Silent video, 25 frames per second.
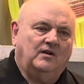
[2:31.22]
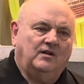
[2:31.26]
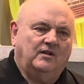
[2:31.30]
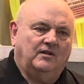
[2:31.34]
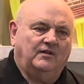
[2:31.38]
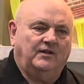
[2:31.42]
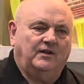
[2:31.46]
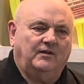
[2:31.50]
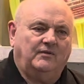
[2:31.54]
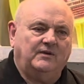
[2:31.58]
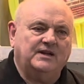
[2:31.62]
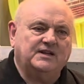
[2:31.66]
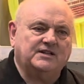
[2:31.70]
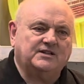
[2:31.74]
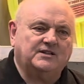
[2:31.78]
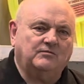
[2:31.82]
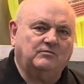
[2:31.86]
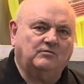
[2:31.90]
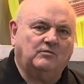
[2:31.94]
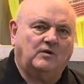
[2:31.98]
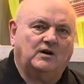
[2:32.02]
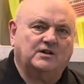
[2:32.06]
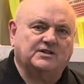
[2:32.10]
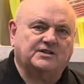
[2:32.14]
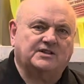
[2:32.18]
the reason
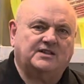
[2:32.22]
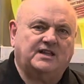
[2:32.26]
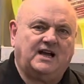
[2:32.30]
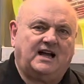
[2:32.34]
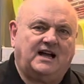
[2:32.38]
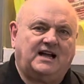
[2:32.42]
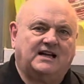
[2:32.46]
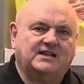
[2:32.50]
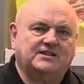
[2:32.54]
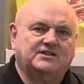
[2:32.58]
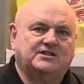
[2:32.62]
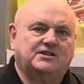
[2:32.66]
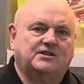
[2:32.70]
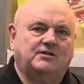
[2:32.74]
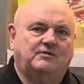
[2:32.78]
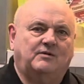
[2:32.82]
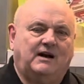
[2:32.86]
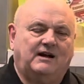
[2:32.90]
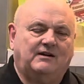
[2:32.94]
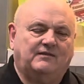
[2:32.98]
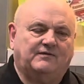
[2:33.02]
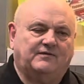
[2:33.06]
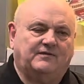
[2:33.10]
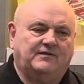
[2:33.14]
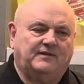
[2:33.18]
was that I had to
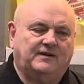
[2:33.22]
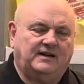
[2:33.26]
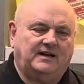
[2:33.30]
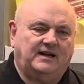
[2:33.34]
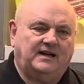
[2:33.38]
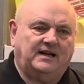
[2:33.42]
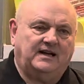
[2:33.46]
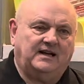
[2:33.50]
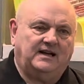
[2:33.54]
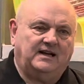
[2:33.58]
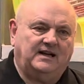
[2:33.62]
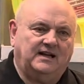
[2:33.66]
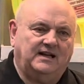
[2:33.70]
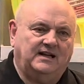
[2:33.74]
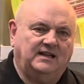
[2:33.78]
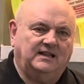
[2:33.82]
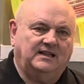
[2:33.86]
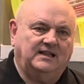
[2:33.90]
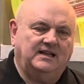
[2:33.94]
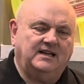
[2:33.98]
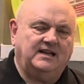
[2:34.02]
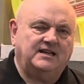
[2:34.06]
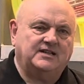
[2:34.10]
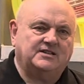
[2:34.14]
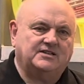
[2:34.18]
have at
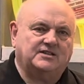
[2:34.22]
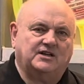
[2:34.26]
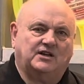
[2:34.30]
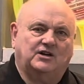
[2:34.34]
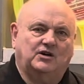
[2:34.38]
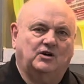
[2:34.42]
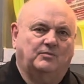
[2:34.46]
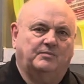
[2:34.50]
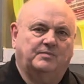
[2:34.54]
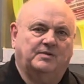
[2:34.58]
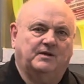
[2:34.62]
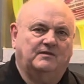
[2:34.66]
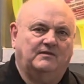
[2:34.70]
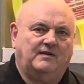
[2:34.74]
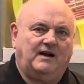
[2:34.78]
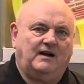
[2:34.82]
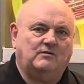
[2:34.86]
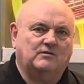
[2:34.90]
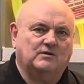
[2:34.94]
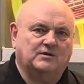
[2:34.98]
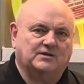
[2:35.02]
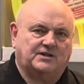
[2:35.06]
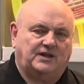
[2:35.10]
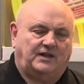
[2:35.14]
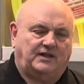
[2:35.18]
least a couple of
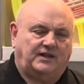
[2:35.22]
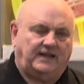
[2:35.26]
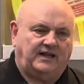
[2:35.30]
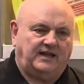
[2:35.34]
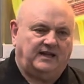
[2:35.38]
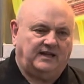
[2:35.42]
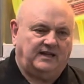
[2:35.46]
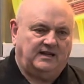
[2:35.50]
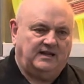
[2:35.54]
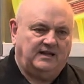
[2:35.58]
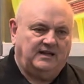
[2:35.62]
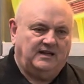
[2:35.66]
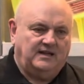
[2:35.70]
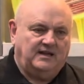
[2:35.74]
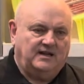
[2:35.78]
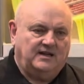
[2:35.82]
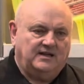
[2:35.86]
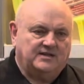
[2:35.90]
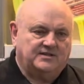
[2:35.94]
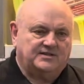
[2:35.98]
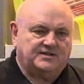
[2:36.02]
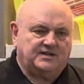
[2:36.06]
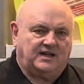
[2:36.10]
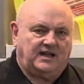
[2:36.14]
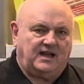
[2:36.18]
hours on it
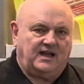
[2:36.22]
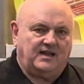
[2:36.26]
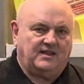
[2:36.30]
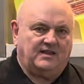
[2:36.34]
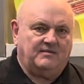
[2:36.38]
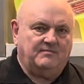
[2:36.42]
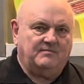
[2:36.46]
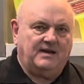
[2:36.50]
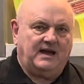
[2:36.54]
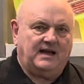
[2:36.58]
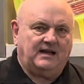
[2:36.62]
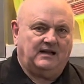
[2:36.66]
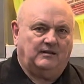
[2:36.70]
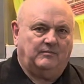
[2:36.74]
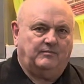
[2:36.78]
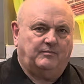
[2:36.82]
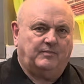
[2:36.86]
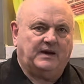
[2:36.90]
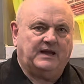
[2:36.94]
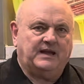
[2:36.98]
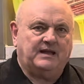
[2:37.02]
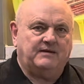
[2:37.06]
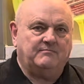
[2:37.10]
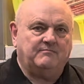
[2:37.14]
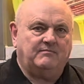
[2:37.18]
to get the metal
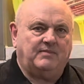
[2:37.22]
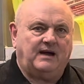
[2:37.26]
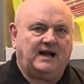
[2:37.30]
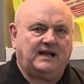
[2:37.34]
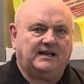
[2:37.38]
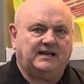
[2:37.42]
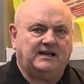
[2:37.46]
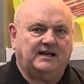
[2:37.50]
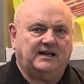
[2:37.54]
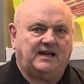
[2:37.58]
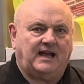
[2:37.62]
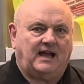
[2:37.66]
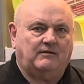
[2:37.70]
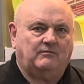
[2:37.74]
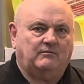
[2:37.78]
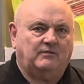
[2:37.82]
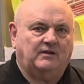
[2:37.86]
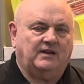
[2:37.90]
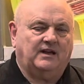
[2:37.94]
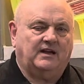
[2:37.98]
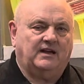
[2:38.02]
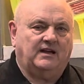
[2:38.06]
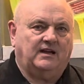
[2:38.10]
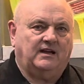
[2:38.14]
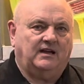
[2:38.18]
peen back again.
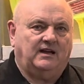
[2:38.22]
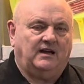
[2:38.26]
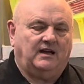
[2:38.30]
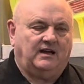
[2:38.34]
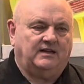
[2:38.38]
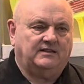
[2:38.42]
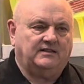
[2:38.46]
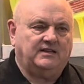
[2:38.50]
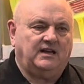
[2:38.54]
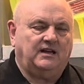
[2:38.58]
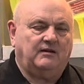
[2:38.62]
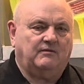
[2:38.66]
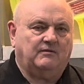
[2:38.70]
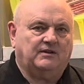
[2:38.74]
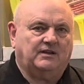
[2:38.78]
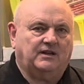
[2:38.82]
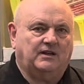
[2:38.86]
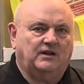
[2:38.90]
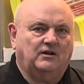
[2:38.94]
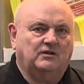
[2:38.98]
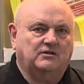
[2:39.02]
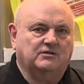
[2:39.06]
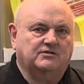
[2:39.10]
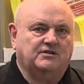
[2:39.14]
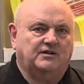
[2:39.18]
I did it with an
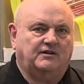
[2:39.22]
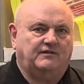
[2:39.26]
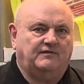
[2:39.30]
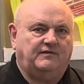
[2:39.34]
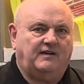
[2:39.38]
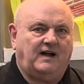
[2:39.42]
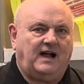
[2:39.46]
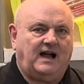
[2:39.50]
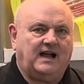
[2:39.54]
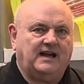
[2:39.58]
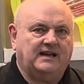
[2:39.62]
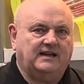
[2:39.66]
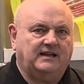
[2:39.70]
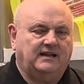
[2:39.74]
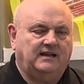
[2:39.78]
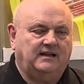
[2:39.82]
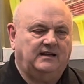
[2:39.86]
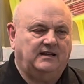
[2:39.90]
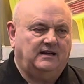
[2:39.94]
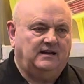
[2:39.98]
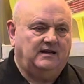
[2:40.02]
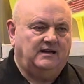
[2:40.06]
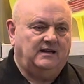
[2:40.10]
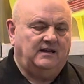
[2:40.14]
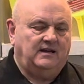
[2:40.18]
ultra fine
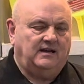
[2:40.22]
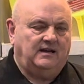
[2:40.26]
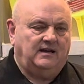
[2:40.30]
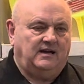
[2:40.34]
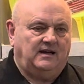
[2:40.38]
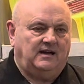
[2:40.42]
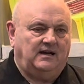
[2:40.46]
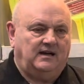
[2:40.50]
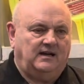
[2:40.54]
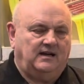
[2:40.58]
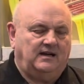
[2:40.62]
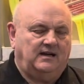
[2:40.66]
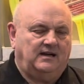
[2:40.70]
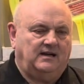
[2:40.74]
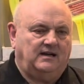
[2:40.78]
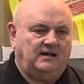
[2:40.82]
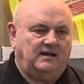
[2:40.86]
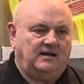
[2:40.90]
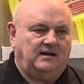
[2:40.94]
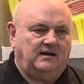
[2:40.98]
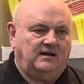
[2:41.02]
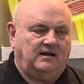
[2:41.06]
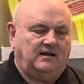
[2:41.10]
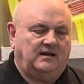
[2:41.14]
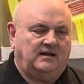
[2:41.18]

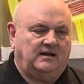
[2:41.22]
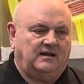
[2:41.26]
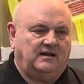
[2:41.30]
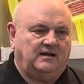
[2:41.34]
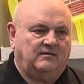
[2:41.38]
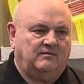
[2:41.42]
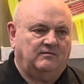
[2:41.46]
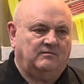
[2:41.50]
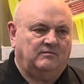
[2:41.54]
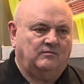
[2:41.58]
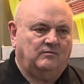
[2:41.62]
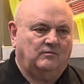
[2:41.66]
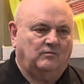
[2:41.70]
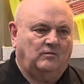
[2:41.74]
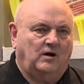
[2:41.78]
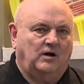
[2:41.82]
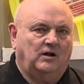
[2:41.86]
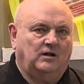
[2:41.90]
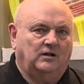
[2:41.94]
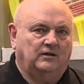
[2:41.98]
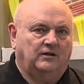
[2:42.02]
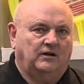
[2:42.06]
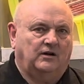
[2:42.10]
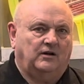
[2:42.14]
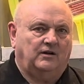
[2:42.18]

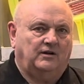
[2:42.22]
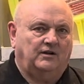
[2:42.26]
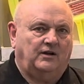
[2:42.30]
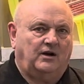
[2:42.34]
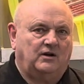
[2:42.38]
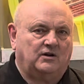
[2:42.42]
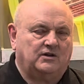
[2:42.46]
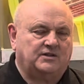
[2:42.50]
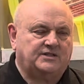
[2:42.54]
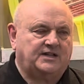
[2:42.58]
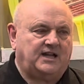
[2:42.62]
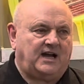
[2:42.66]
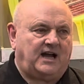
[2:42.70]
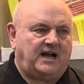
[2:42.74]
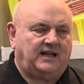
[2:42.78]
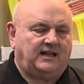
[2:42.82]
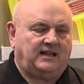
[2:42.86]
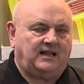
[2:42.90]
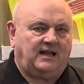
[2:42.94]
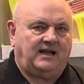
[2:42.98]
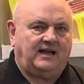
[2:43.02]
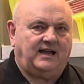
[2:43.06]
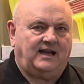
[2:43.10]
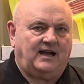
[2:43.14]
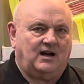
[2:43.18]
walnut and oxide,
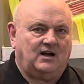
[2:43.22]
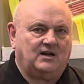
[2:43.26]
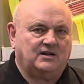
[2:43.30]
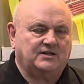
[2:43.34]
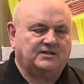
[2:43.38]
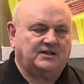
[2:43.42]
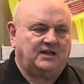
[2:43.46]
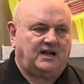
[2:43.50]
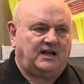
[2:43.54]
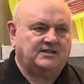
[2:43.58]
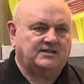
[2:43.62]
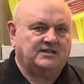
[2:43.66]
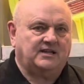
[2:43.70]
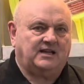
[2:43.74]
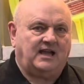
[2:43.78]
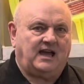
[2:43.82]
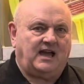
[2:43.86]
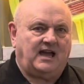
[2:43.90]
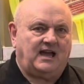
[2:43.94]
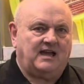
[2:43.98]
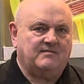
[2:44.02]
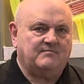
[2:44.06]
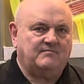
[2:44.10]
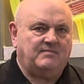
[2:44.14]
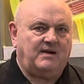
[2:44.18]
light oxide, to get
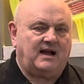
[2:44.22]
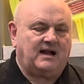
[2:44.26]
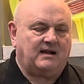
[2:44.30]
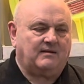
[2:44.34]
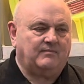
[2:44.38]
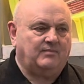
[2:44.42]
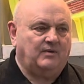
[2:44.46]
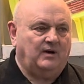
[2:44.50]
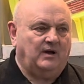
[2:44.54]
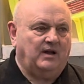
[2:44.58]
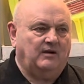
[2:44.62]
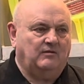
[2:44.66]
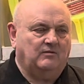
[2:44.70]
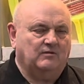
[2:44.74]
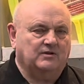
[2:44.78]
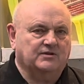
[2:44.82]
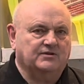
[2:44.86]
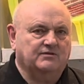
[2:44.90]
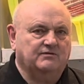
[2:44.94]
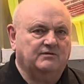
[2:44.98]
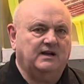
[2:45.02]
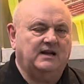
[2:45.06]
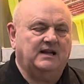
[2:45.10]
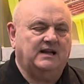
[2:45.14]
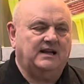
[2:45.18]
it back, but it was
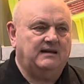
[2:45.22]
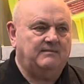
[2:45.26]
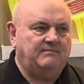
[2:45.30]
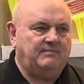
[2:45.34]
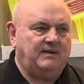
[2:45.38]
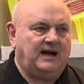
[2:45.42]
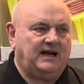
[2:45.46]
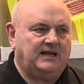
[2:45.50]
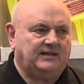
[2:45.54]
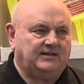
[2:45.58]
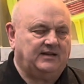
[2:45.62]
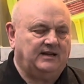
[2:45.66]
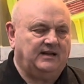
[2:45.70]
really bad.